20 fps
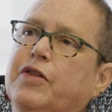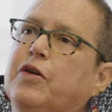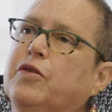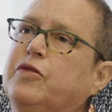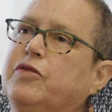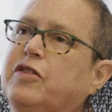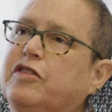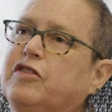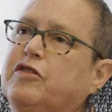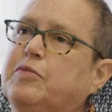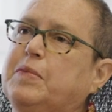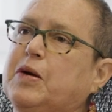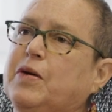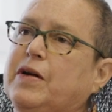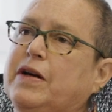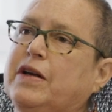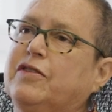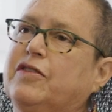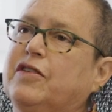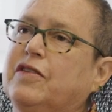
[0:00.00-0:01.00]
those
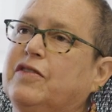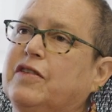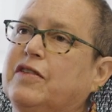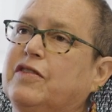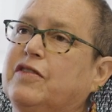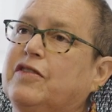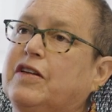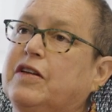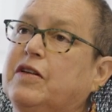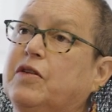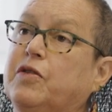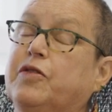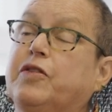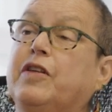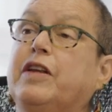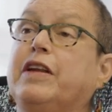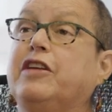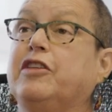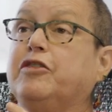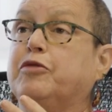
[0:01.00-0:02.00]
experiences and skills
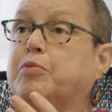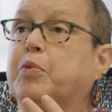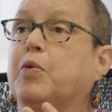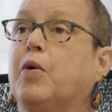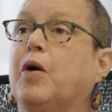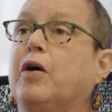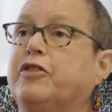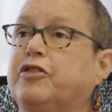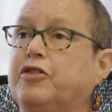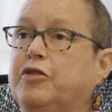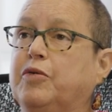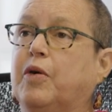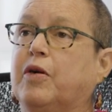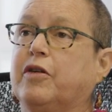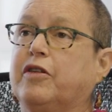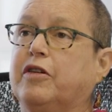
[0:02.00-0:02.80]
that he's brought to our